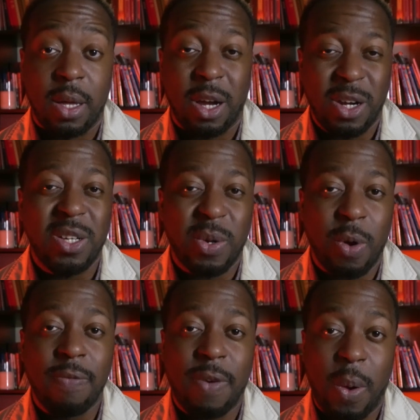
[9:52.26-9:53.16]
Are you understand
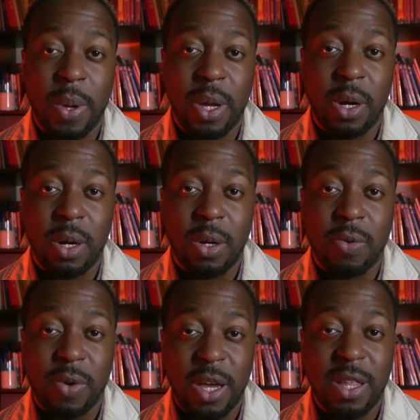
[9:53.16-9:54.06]
what I'm following here,
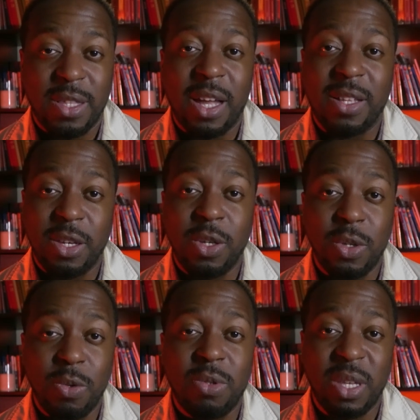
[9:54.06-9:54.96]
right? That
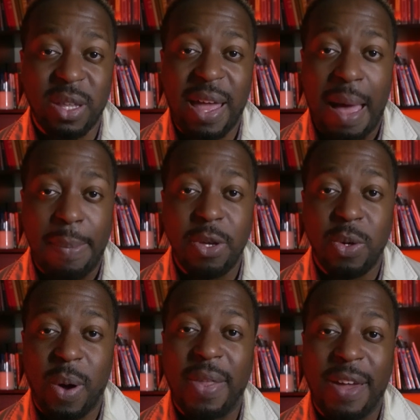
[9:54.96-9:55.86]
you've seen that happen. You
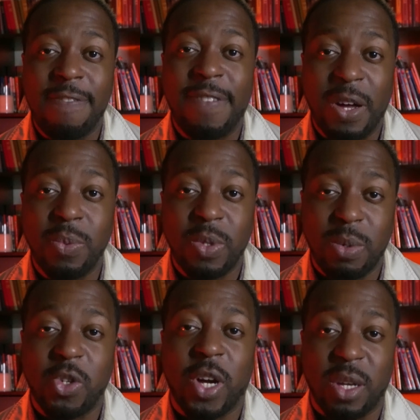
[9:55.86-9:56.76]
know how that felt when
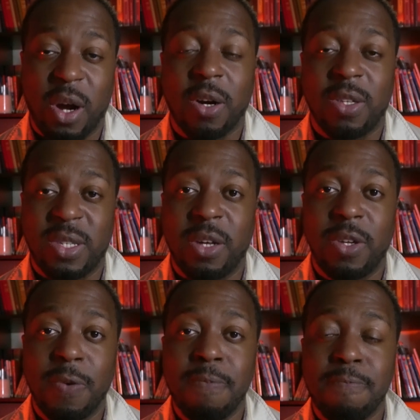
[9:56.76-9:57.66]
somebody tried to hard sell
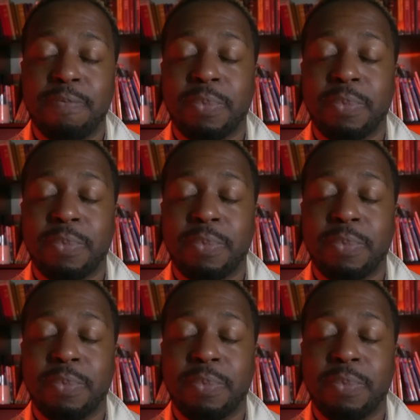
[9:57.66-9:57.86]
you.